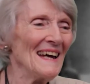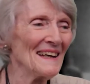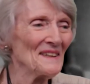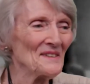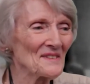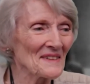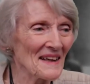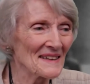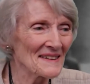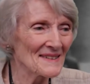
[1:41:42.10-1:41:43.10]
and
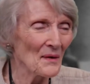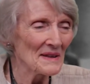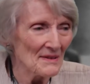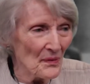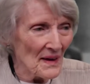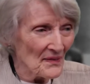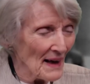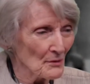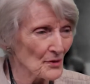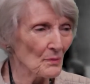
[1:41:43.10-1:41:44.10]
I, so I did.
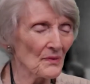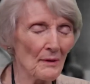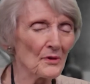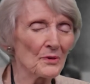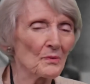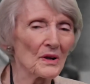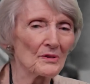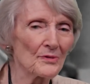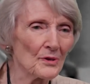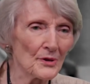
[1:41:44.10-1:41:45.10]
That was that was a
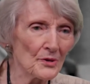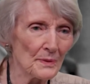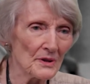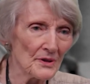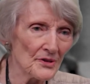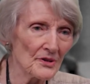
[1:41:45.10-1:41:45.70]
wonderful experience.